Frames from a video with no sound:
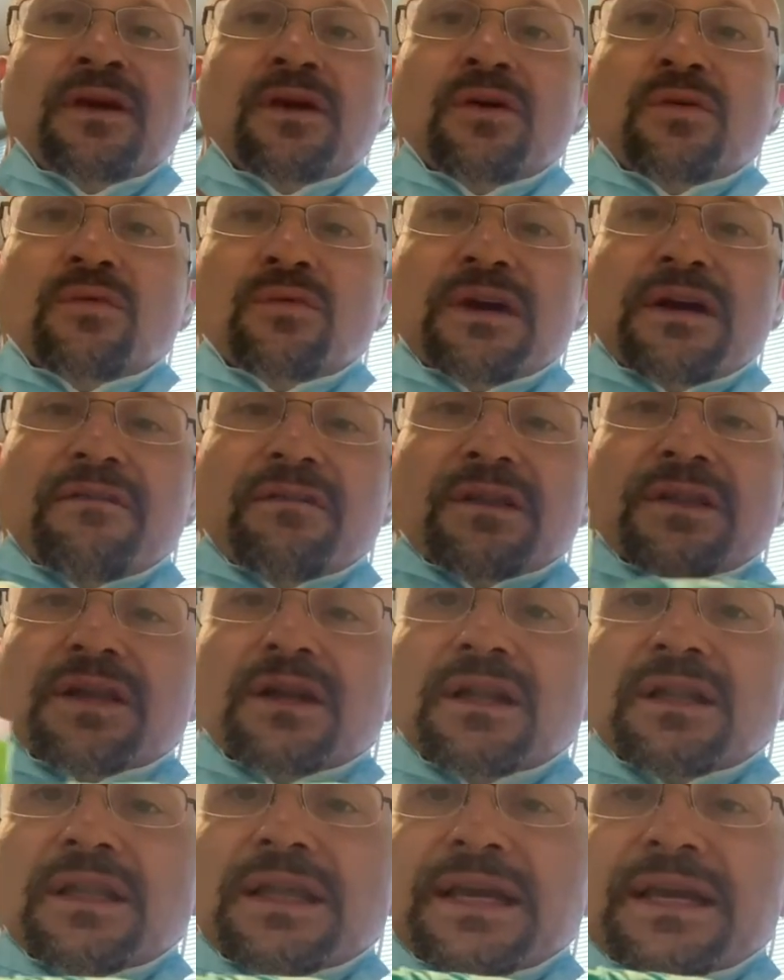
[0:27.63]
We have a
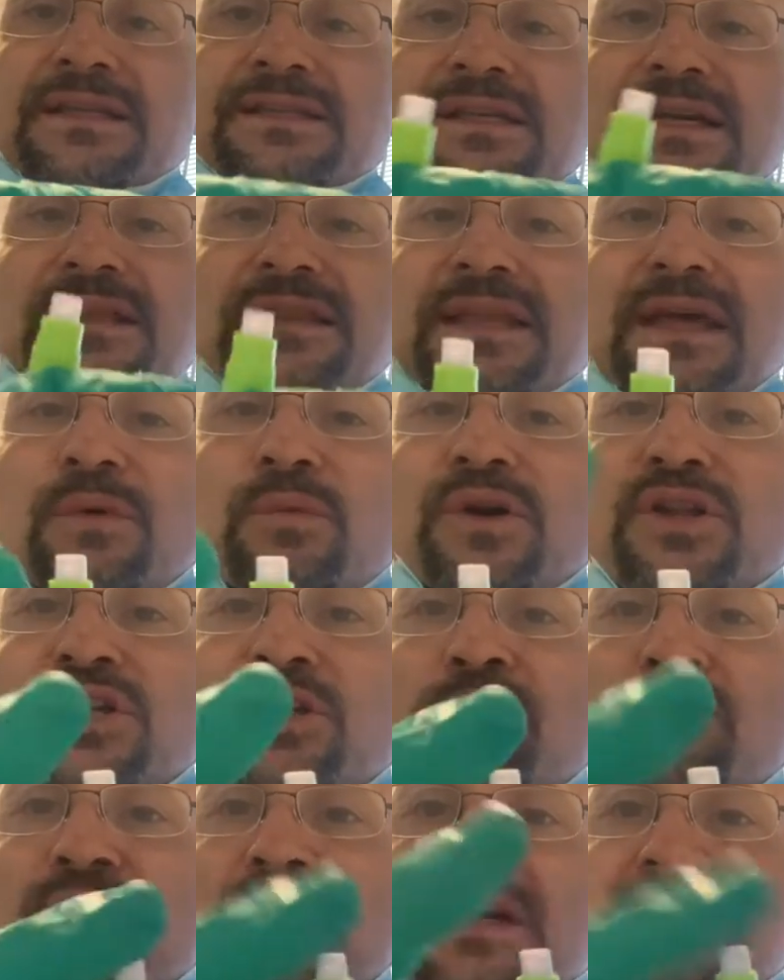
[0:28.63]
little lancet that when
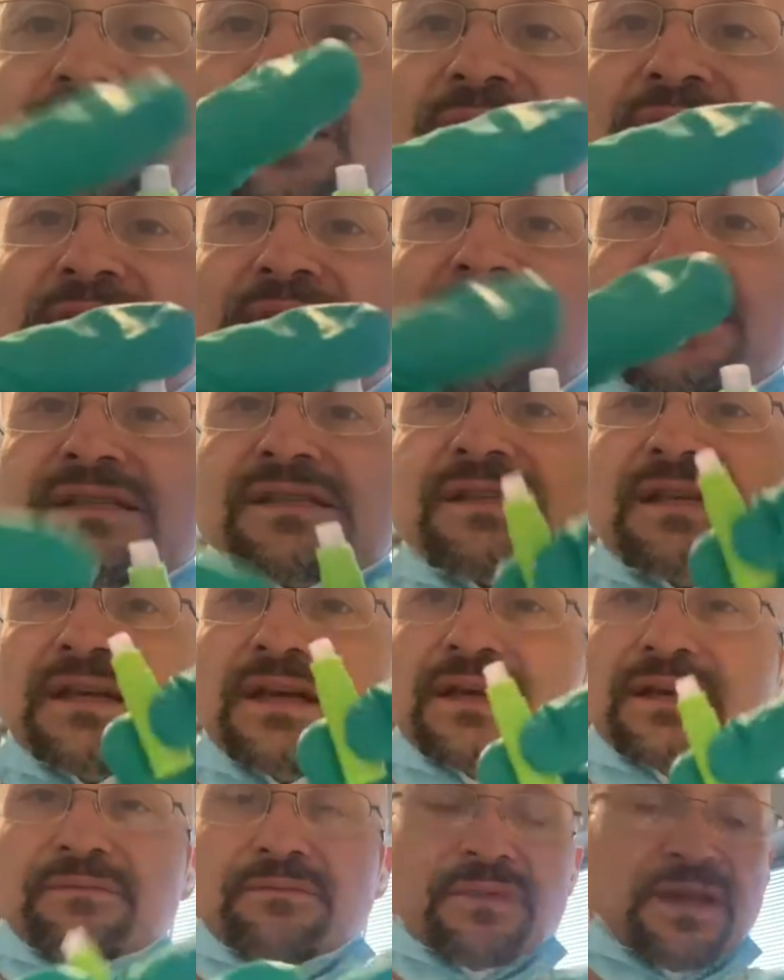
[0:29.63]
you press on this,
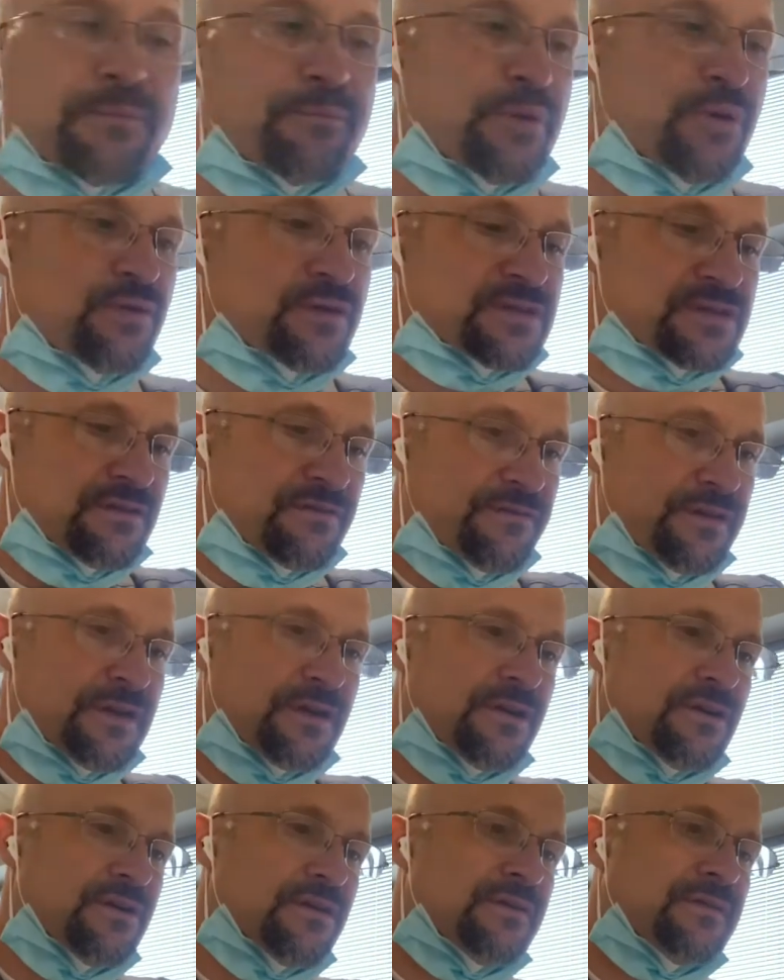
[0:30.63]
it pokes the
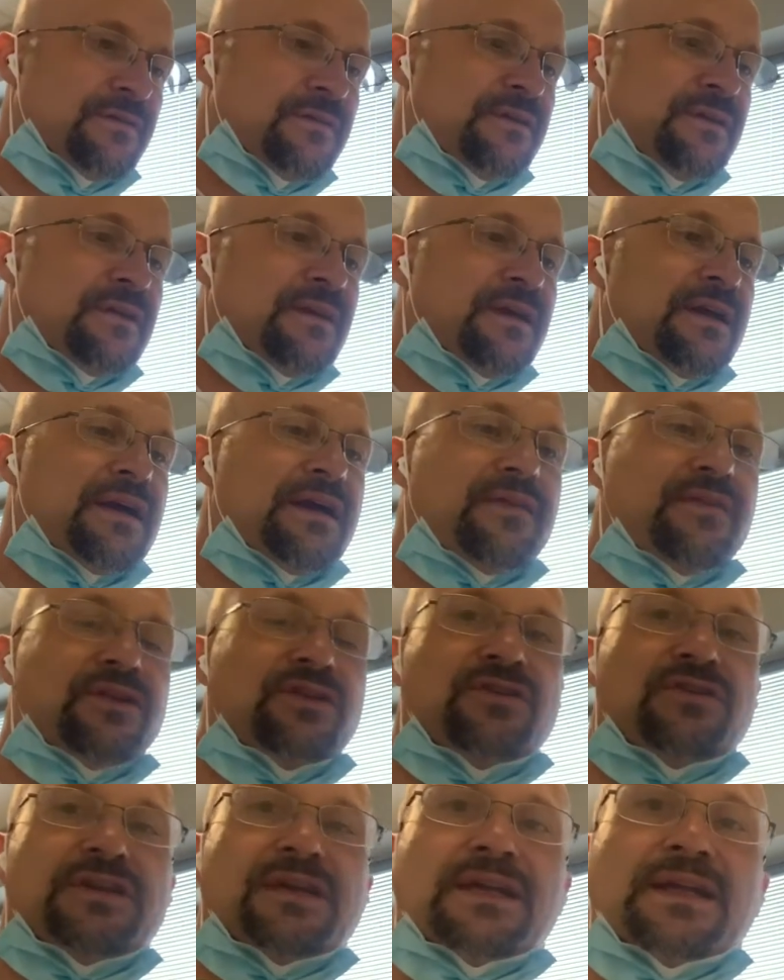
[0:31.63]
finger, and
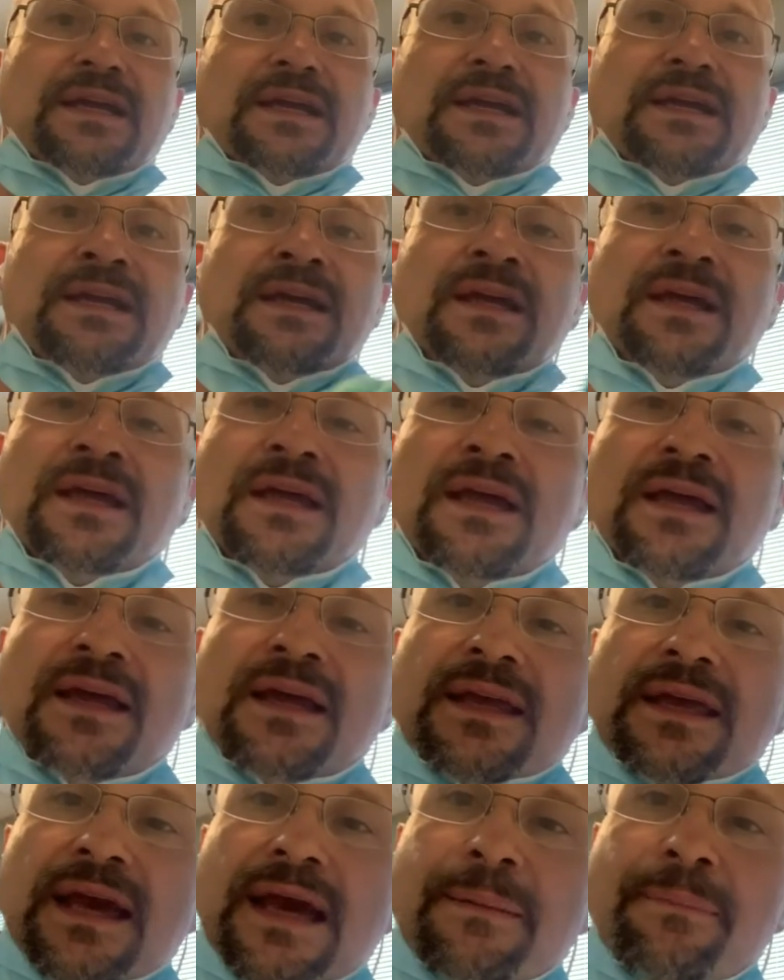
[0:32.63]
then you get a
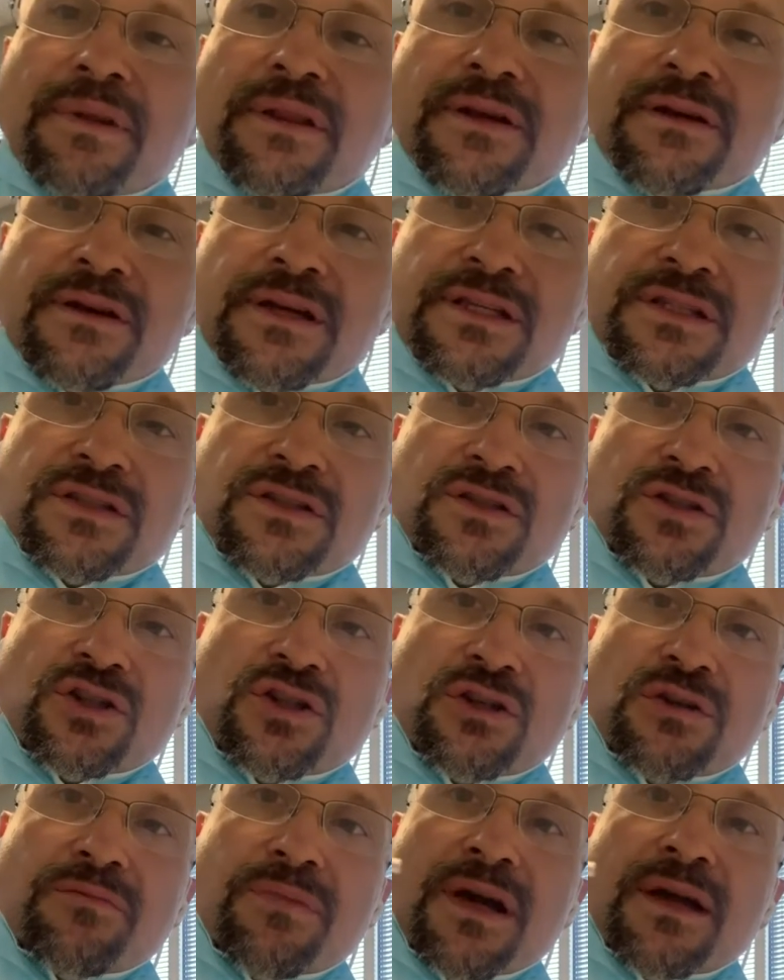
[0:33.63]
capillary
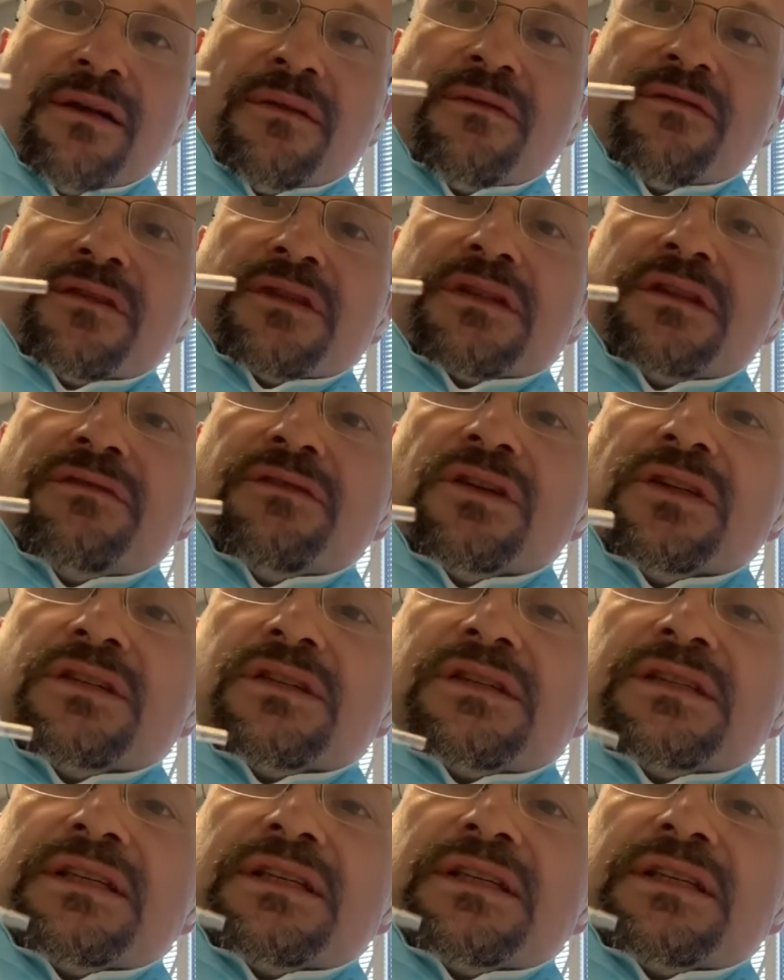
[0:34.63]
tube. See if you can see